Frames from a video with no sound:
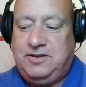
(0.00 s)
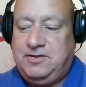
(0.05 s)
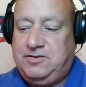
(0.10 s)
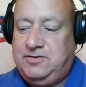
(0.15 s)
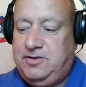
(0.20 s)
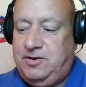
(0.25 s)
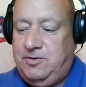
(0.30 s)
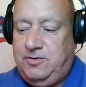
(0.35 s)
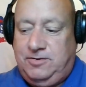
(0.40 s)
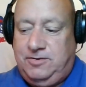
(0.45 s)

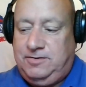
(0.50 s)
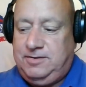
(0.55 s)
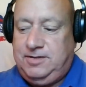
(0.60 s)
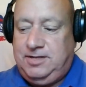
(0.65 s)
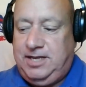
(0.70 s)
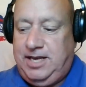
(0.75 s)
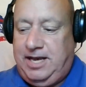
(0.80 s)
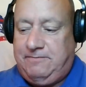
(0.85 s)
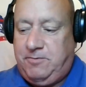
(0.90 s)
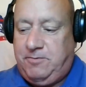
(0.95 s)
So
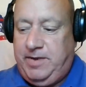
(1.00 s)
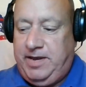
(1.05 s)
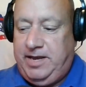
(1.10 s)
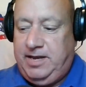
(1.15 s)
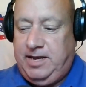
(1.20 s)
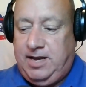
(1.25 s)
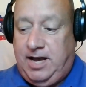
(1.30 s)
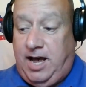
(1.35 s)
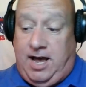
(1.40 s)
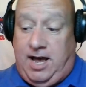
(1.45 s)
yeah, for me,
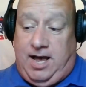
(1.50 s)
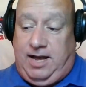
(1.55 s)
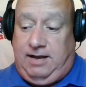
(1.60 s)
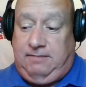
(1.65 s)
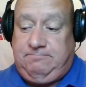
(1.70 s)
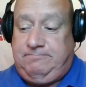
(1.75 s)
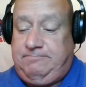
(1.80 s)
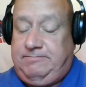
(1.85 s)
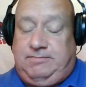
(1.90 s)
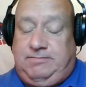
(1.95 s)
I
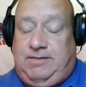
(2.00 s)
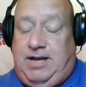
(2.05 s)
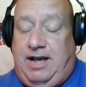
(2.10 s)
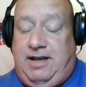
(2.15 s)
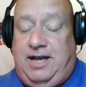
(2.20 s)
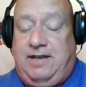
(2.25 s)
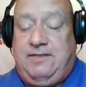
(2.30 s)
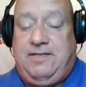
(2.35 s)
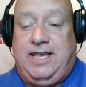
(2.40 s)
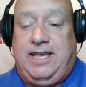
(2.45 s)

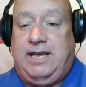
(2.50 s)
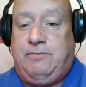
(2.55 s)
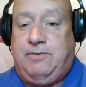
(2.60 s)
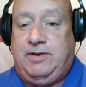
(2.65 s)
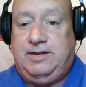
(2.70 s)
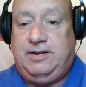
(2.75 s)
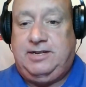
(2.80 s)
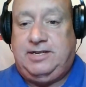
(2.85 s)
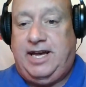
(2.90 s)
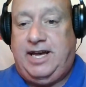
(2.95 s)
think it would
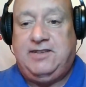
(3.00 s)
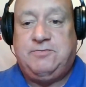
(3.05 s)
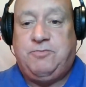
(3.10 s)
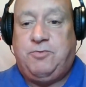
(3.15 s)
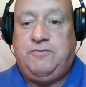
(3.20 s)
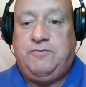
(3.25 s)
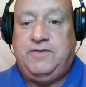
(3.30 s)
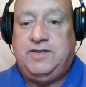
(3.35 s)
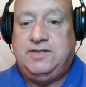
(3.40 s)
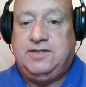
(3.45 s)
entice more
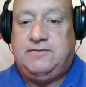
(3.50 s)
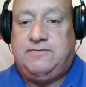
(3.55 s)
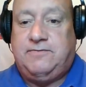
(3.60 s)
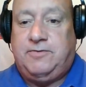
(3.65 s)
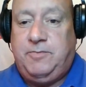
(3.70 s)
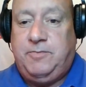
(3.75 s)
visits for